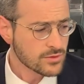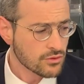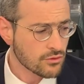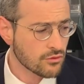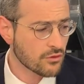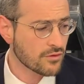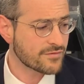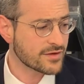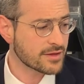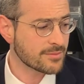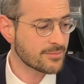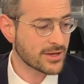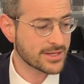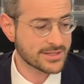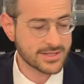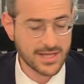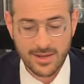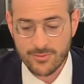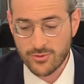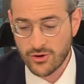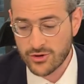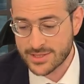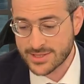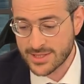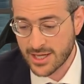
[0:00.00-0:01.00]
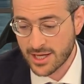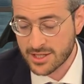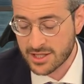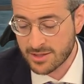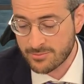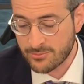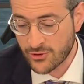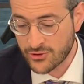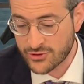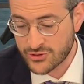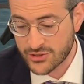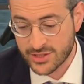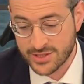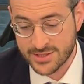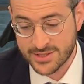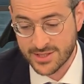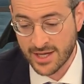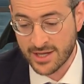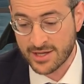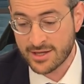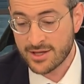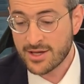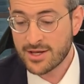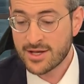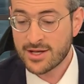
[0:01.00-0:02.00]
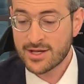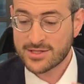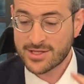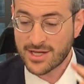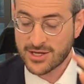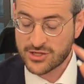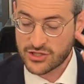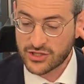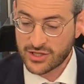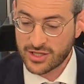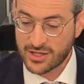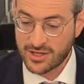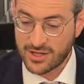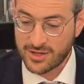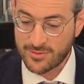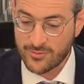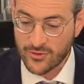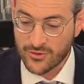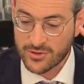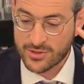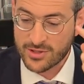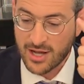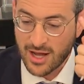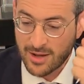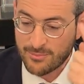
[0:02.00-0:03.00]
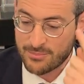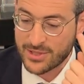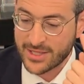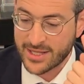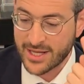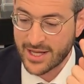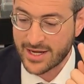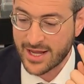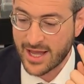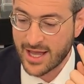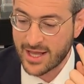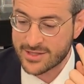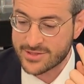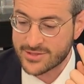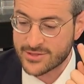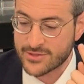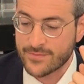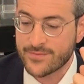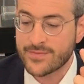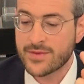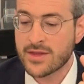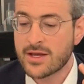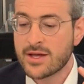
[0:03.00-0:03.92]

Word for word: Well, if the Bais or a second approach, you could say, it's actually a more complicated answer.